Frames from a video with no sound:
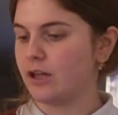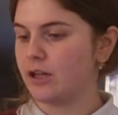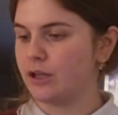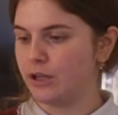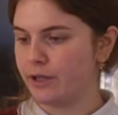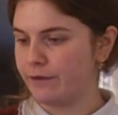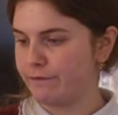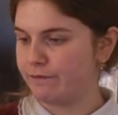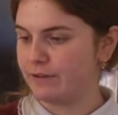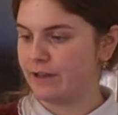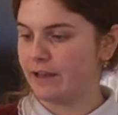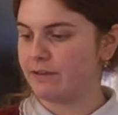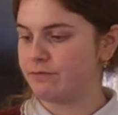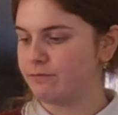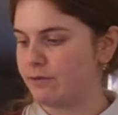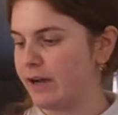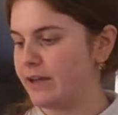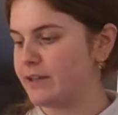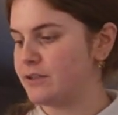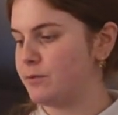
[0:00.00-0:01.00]
Lovely.
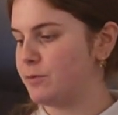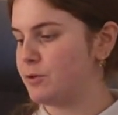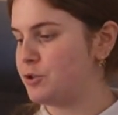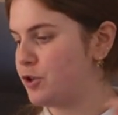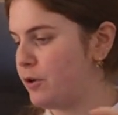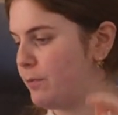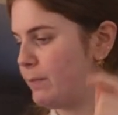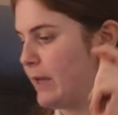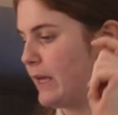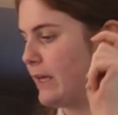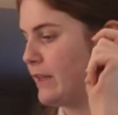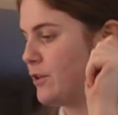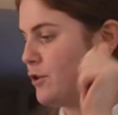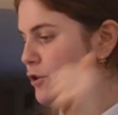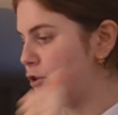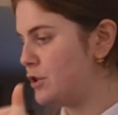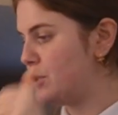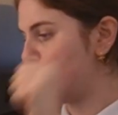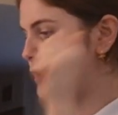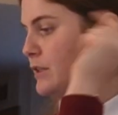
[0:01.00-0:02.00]
Right, so we're chopping the
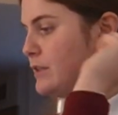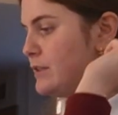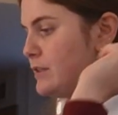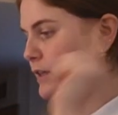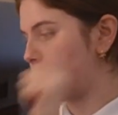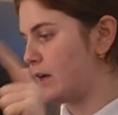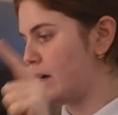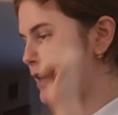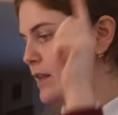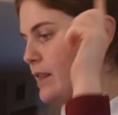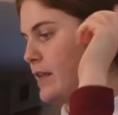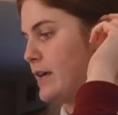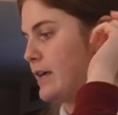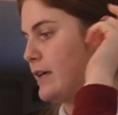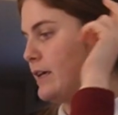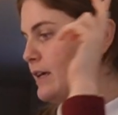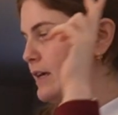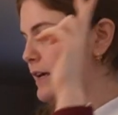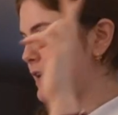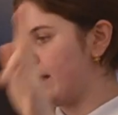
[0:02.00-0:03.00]
onions, the
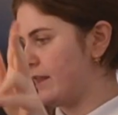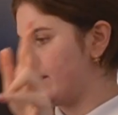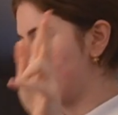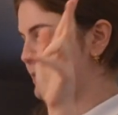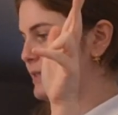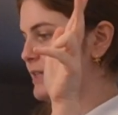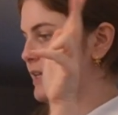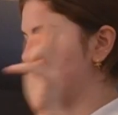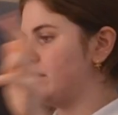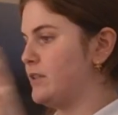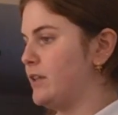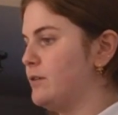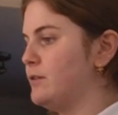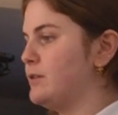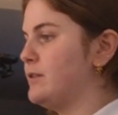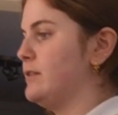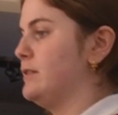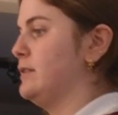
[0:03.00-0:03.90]
garlic, and the potatoes.